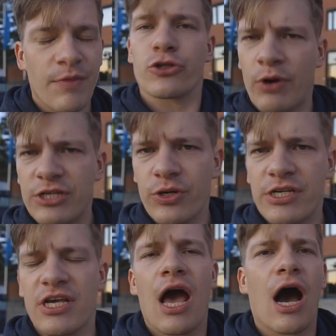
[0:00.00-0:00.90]
So the question
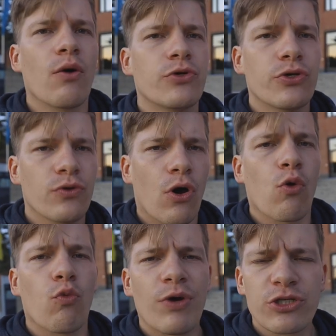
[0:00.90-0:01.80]
is, how do you
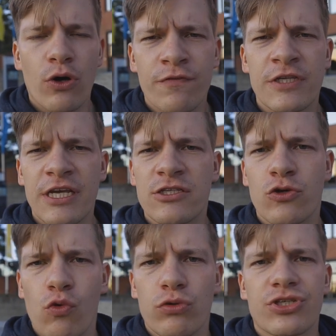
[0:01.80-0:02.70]
know which of these
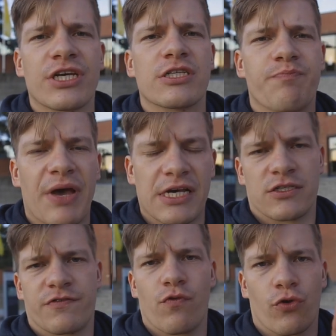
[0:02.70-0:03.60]
schools is
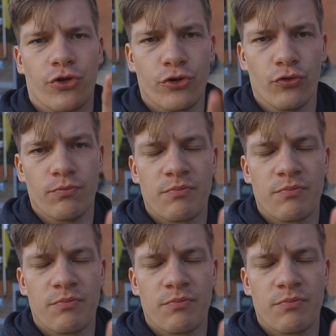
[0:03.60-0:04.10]
best for you?